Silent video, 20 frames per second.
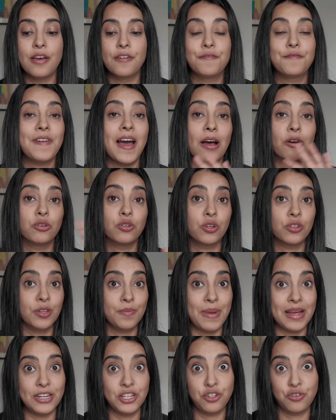found on the
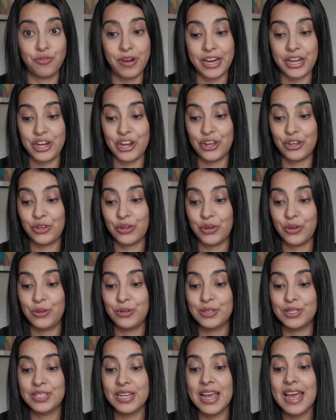Mediterranean
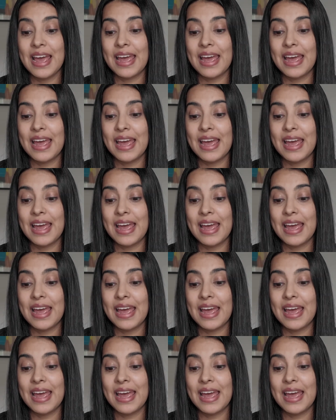coast.